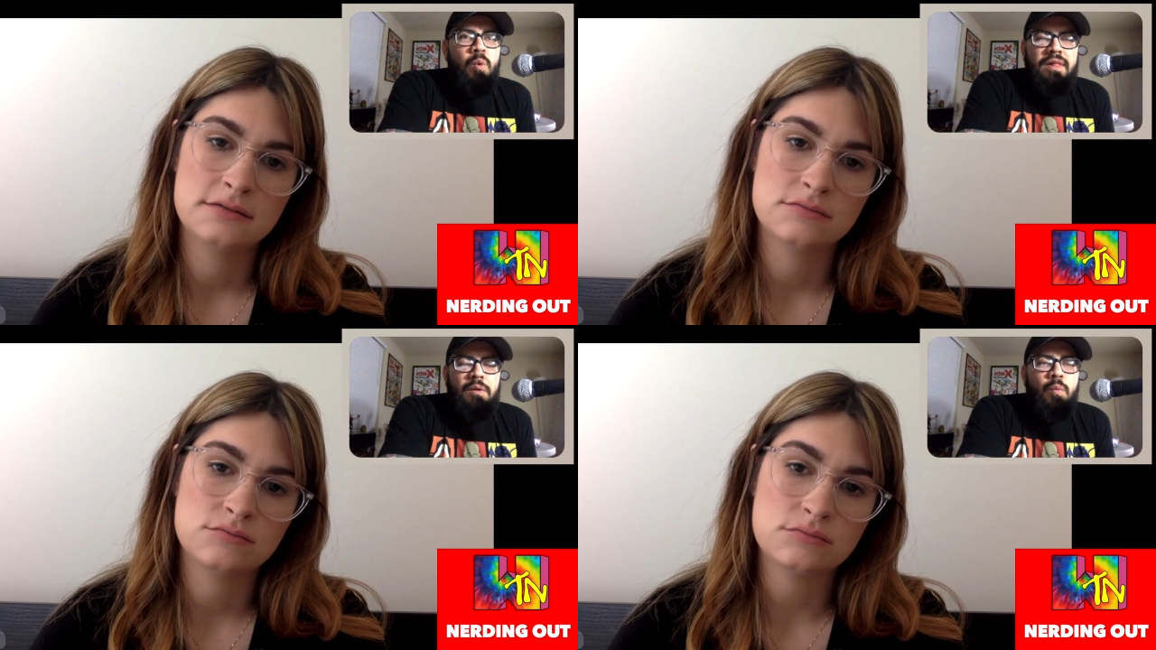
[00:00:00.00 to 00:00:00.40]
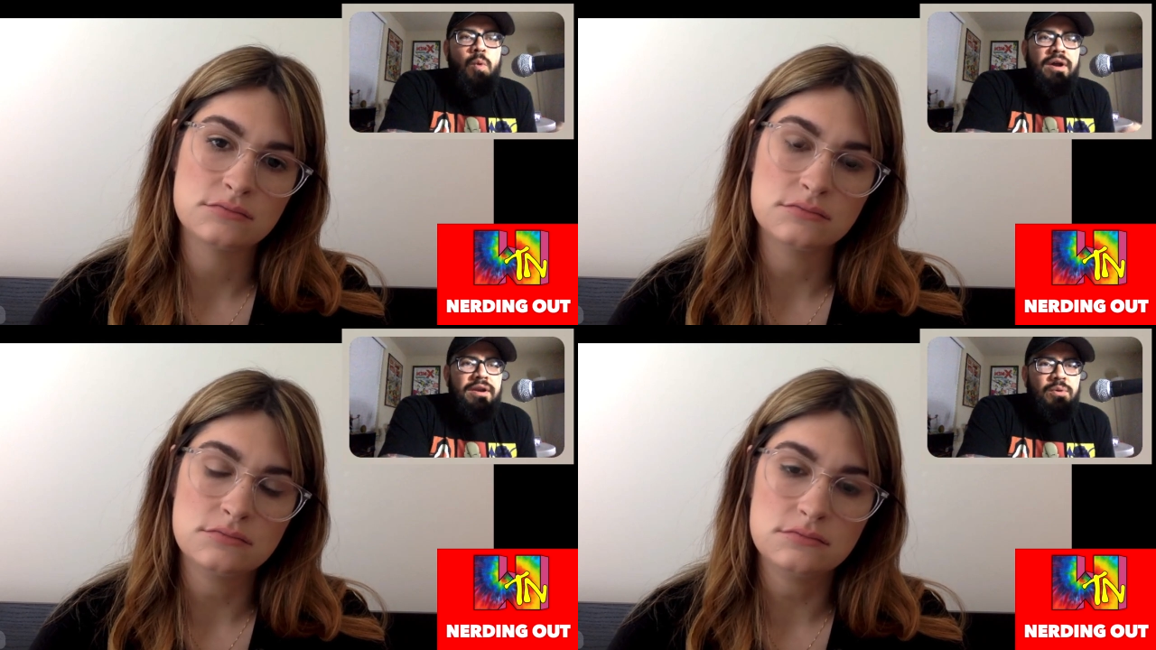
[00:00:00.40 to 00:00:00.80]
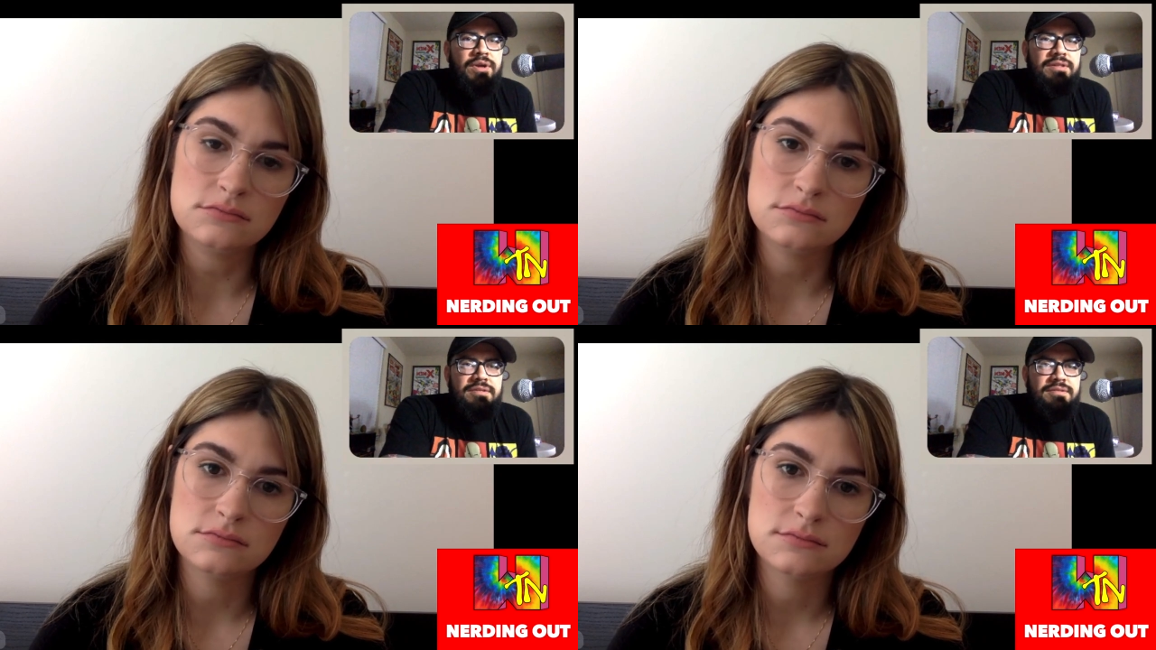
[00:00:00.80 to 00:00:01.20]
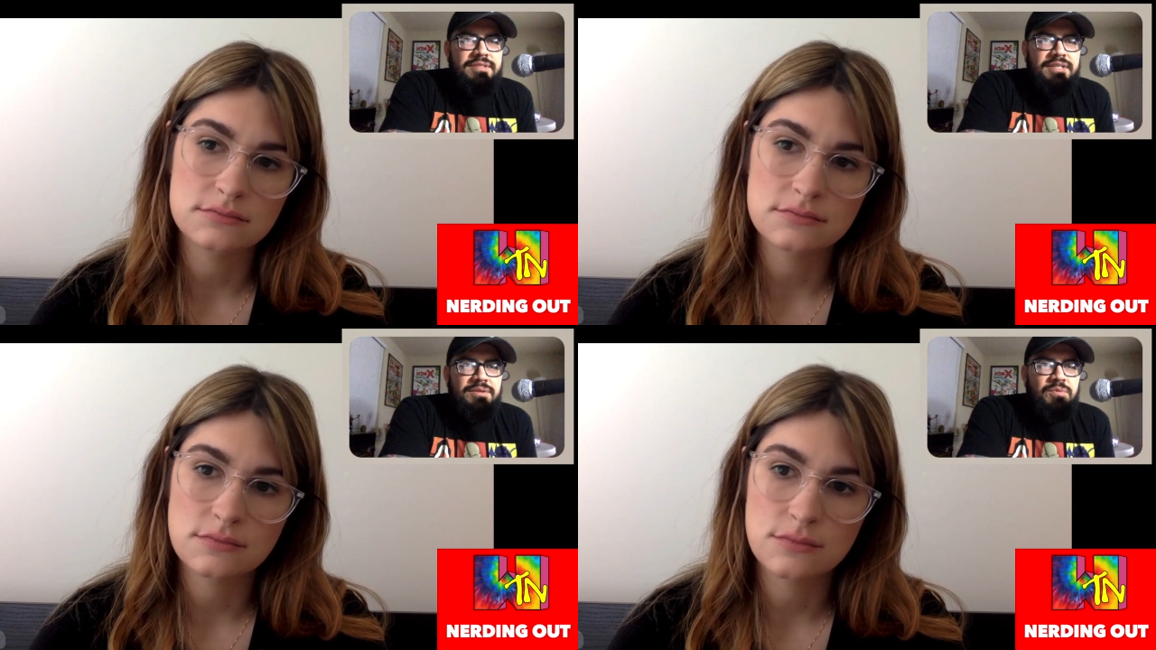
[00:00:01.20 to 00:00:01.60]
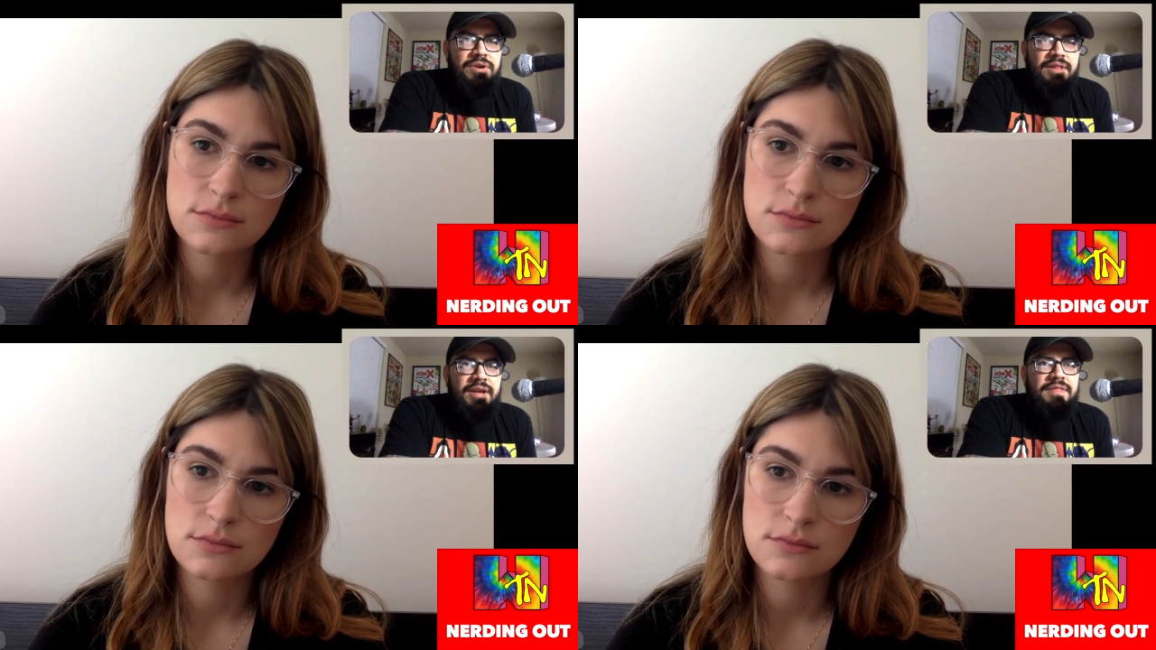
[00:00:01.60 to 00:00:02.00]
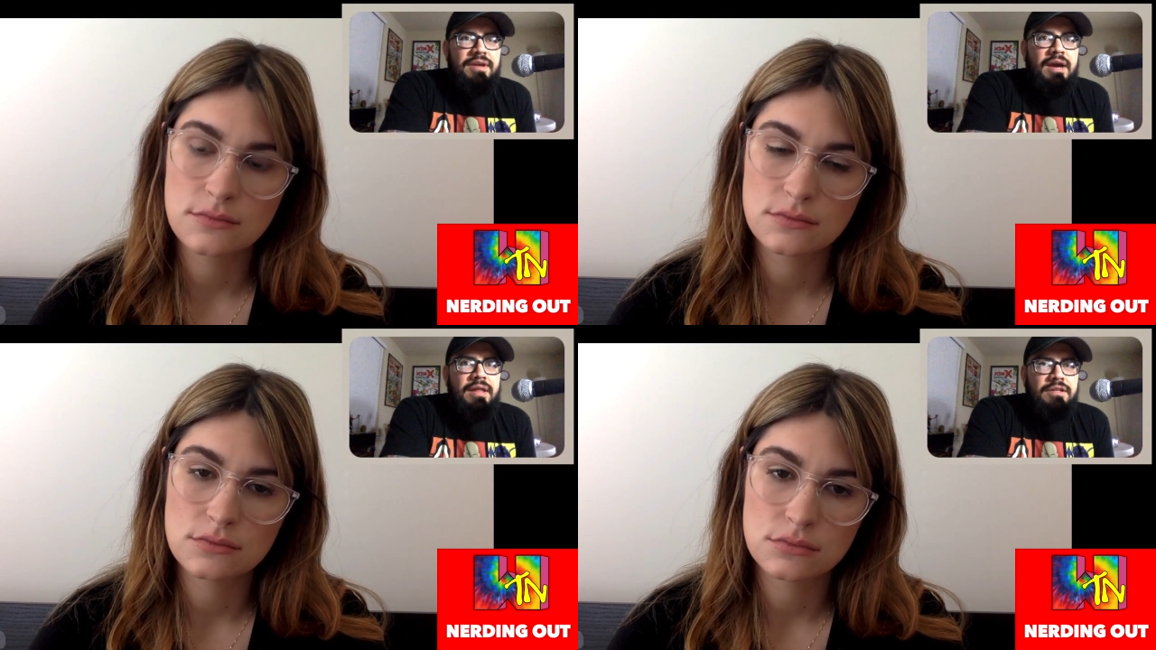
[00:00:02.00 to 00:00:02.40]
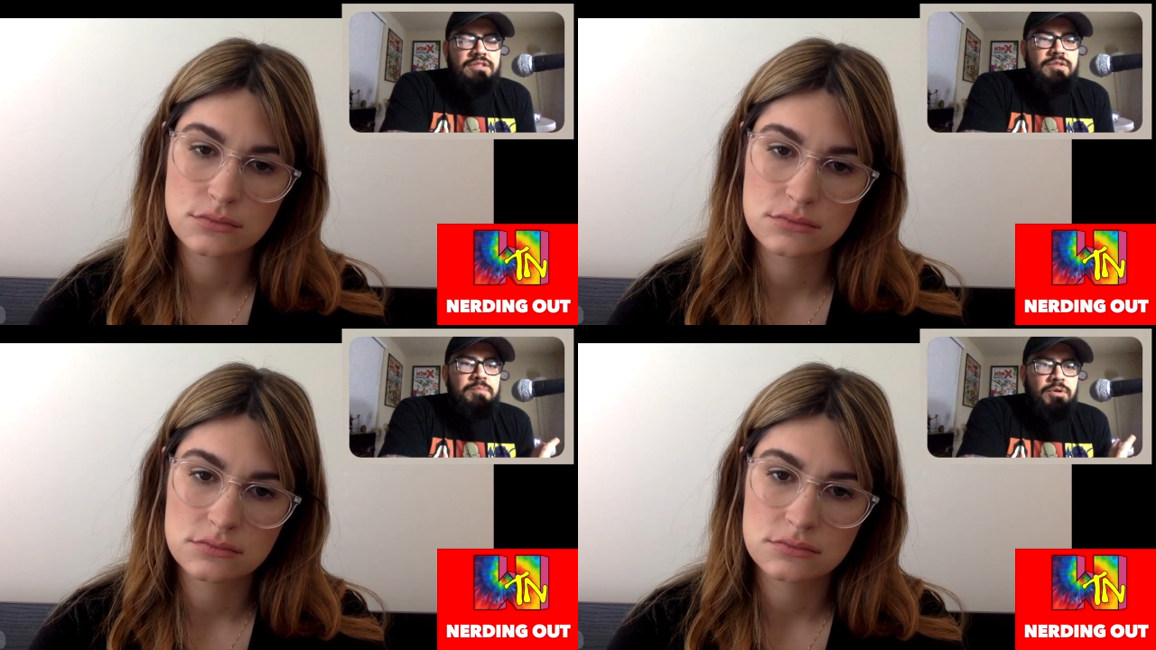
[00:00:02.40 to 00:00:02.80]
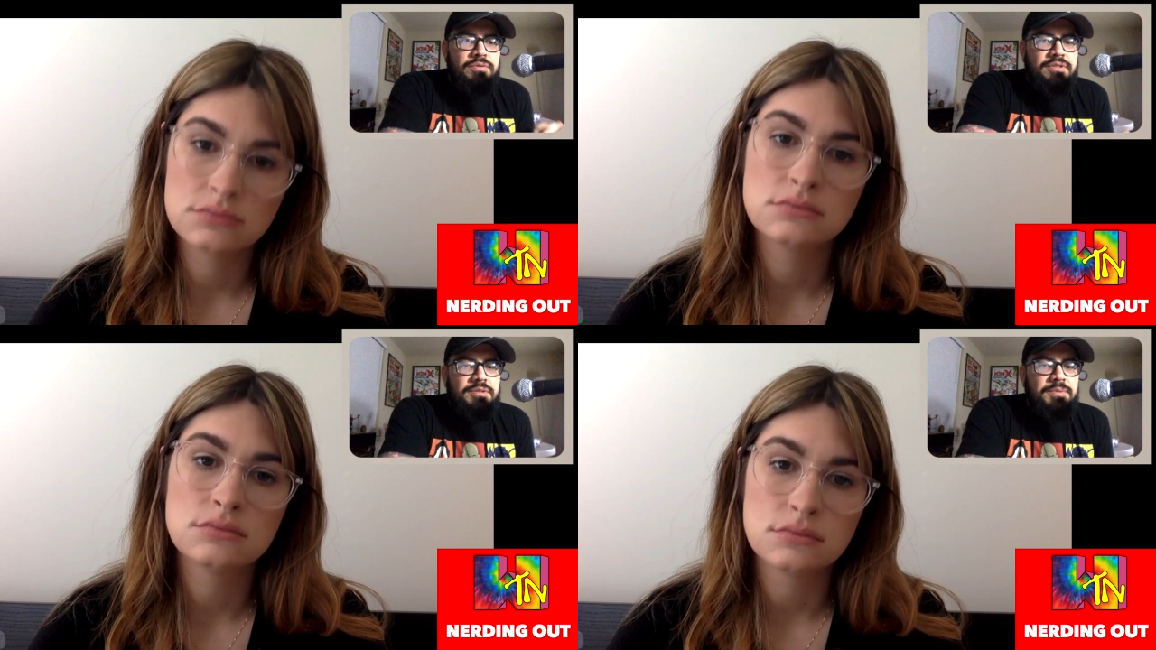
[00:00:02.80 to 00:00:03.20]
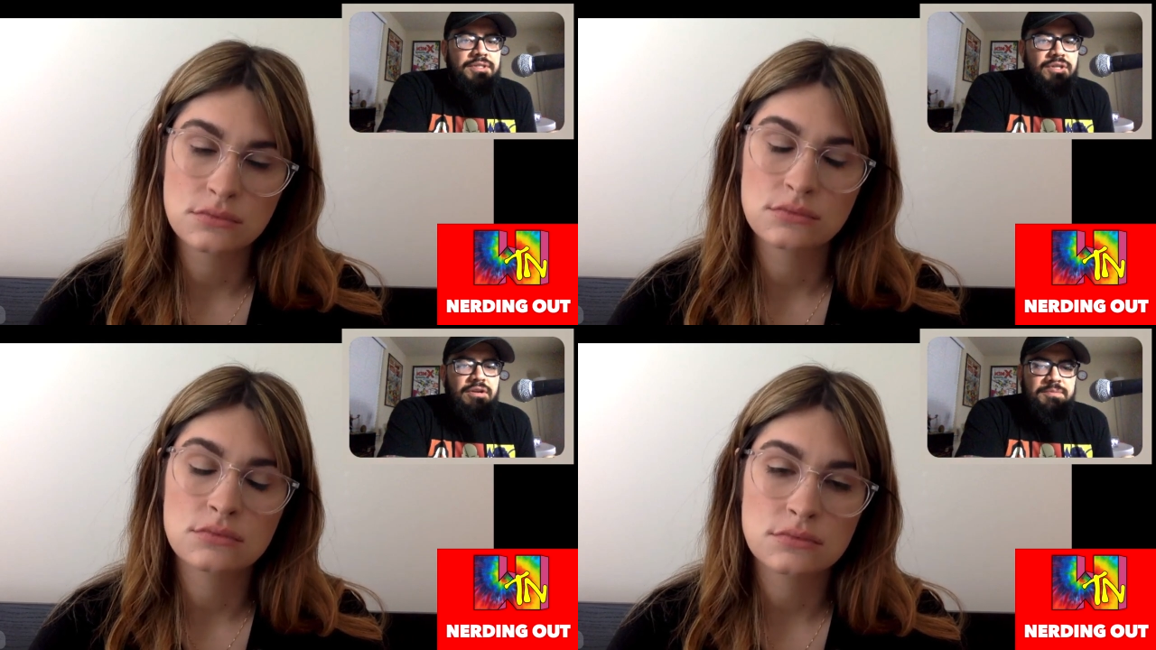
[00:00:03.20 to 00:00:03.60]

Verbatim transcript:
Speaker 1: one, like one quick little scene where like the guy that's supposed to be